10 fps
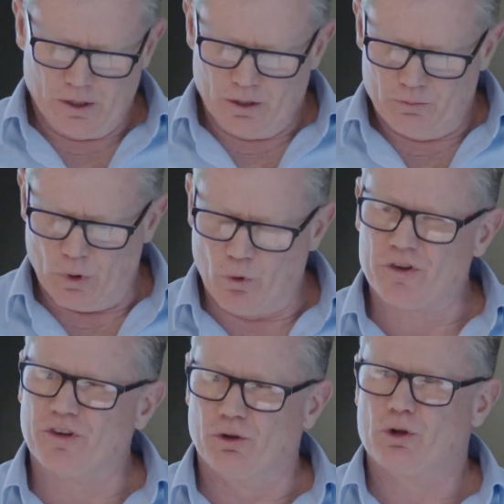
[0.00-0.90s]
But what
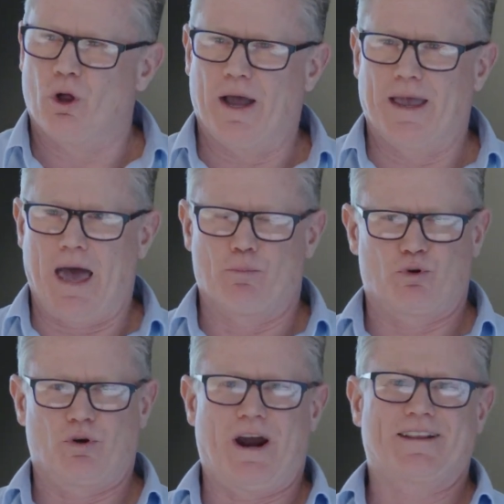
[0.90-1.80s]
does it look like at a
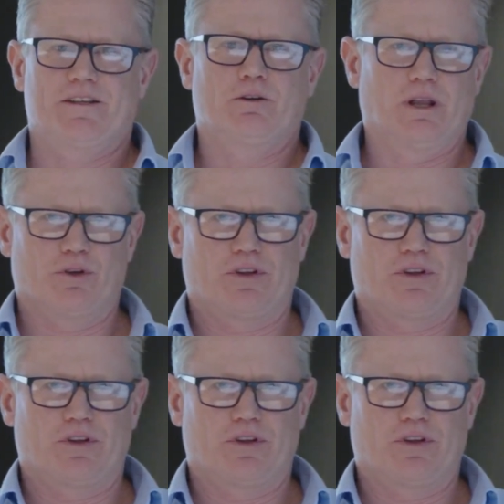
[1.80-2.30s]
practical level?